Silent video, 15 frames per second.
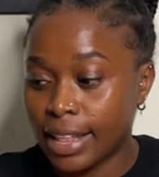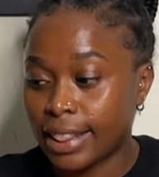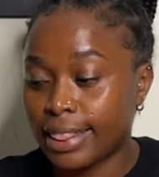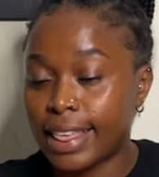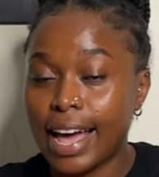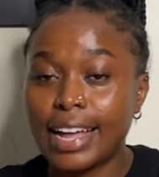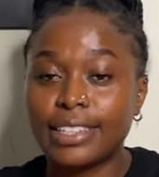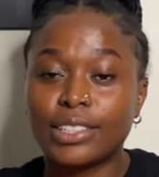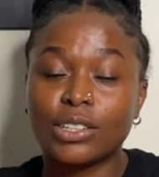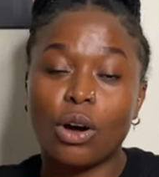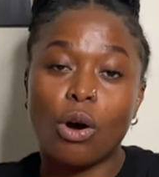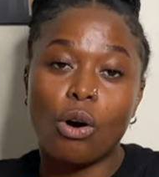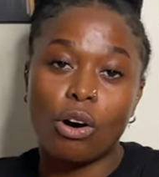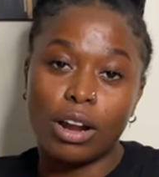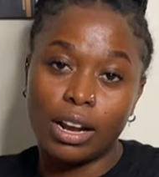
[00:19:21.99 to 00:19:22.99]
that's
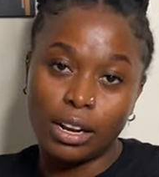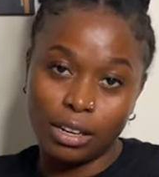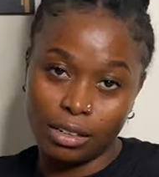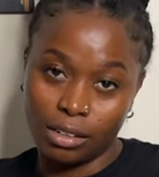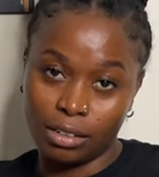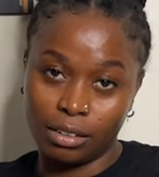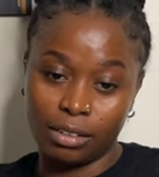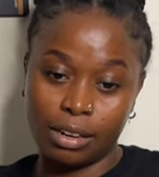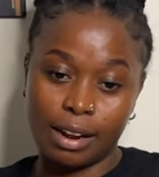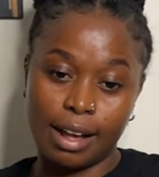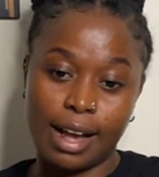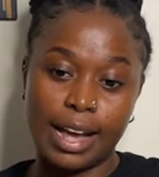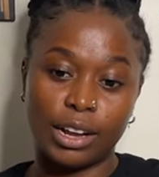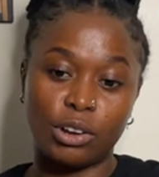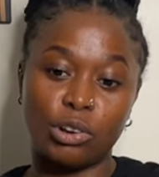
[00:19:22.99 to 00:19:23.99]
all
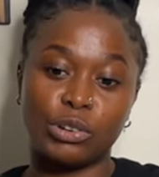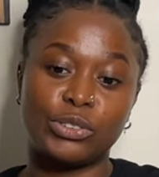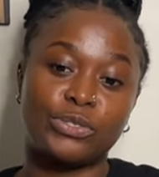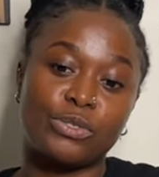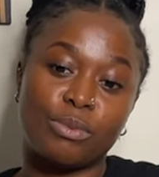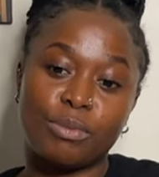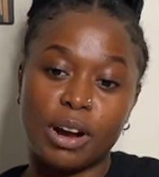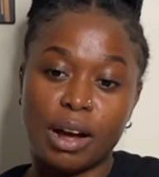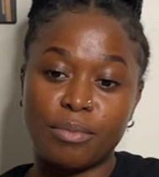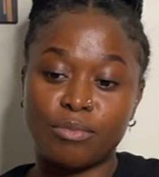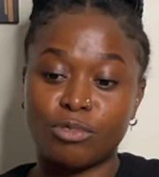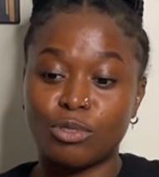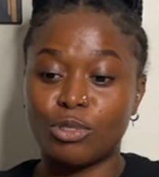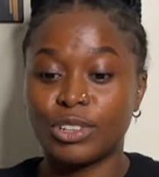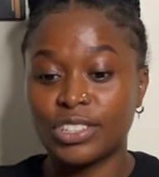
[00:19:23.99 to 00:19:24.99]
I got from
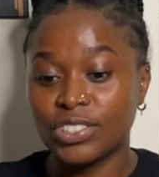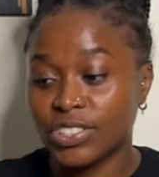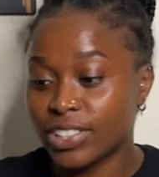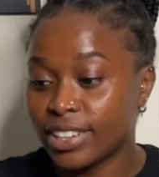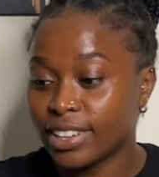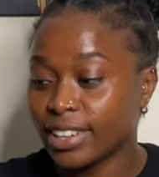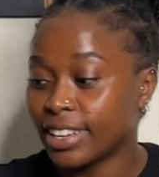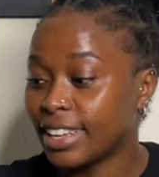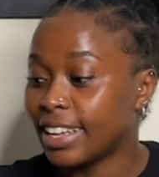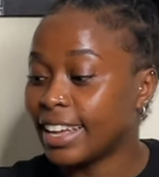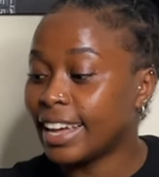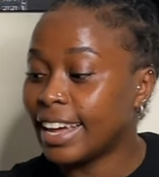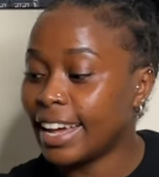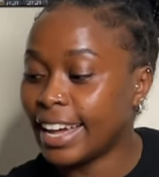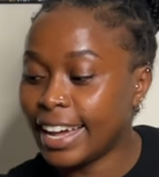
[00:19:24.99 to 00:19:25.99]
Kamukunji.
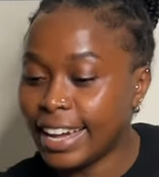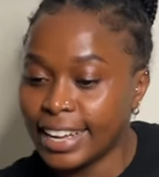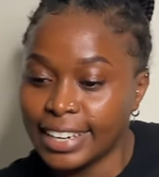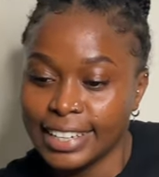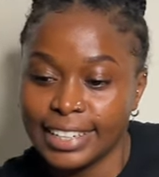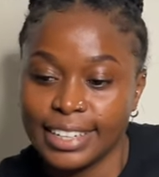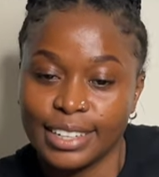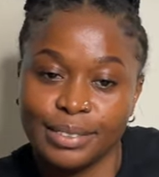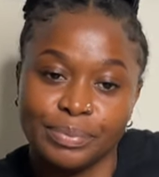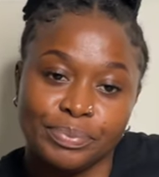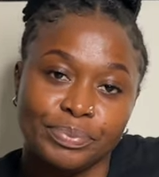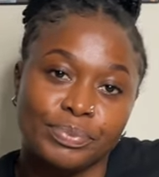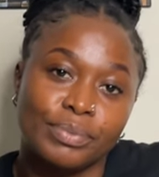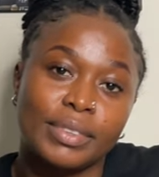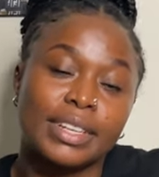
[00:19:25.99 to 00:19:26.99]
And
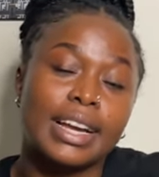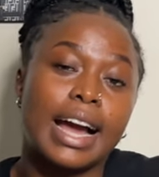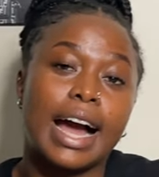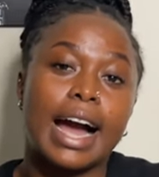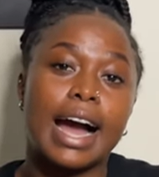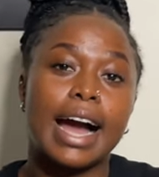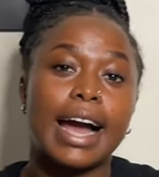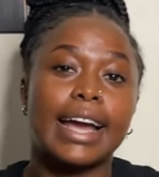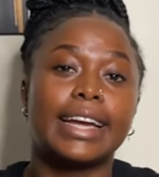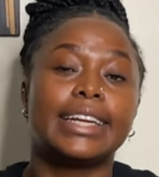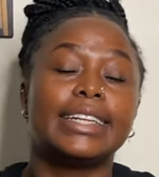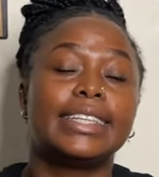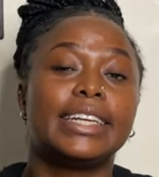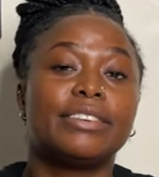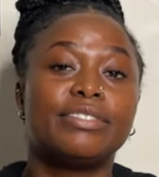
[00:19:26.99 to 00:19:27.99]

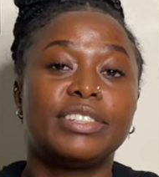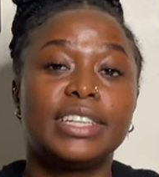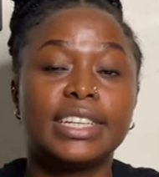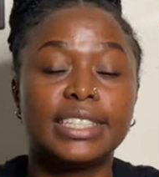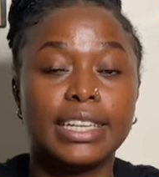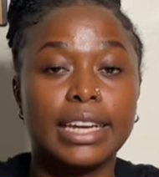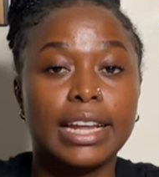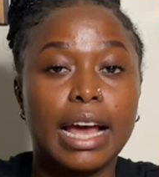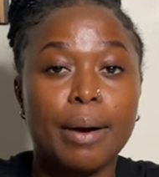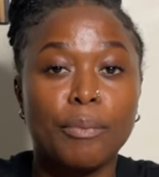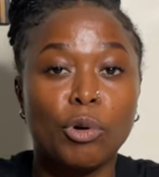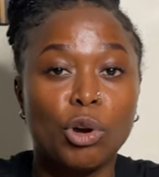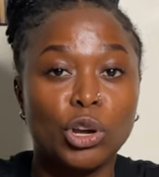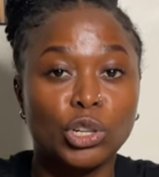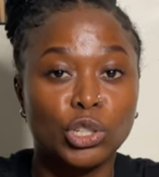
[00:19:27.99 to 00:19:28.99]
I definitely
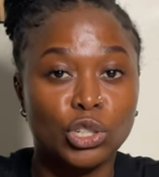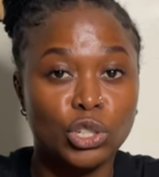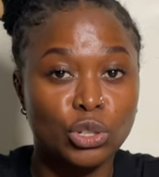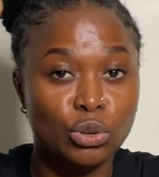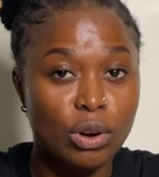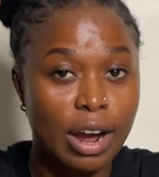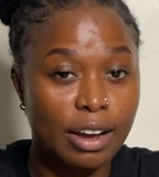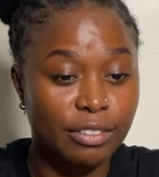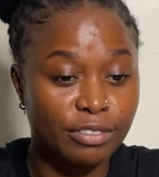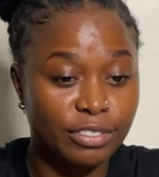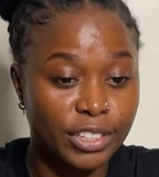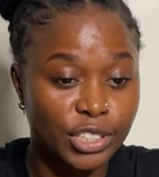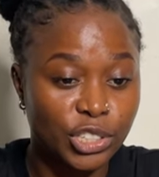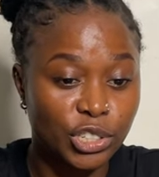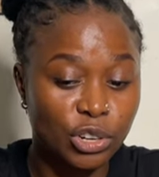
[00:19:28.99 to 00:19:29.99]
am going to do a
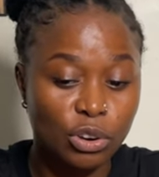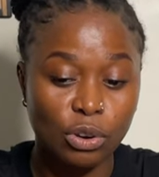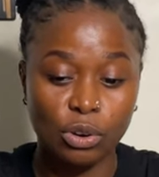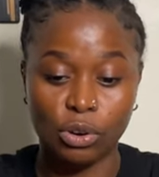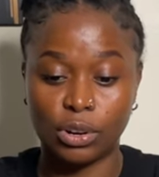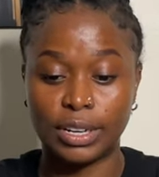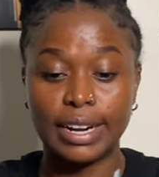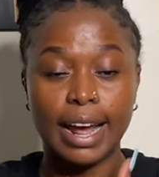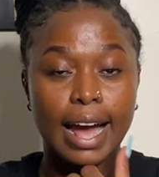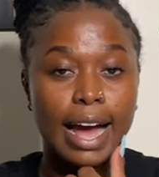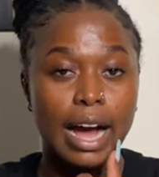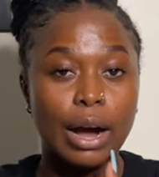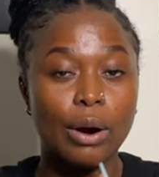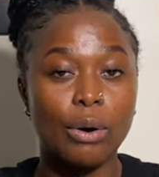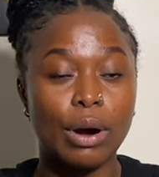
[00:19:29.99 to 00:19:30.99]
video on
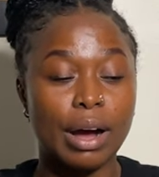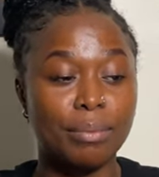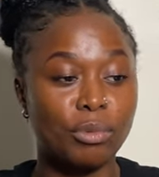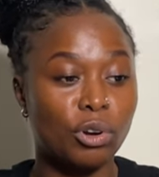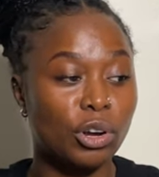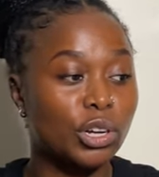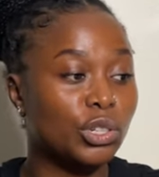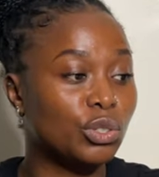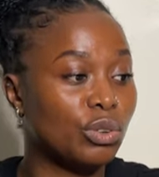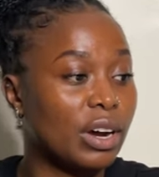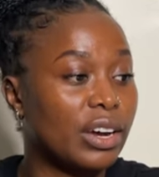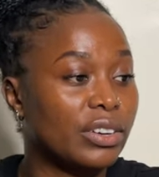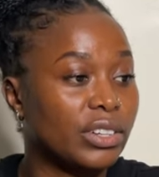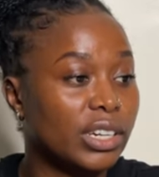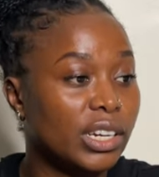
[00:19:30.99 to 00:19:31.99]
how I'm going to
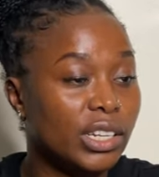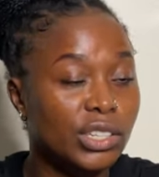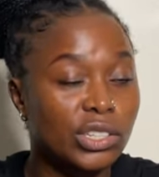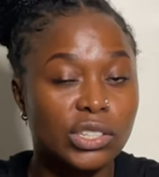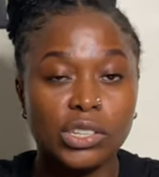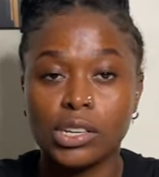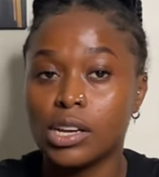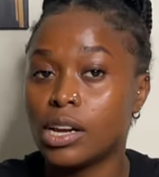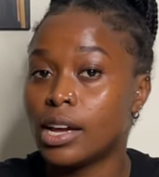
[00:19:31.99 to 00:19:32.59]
arrange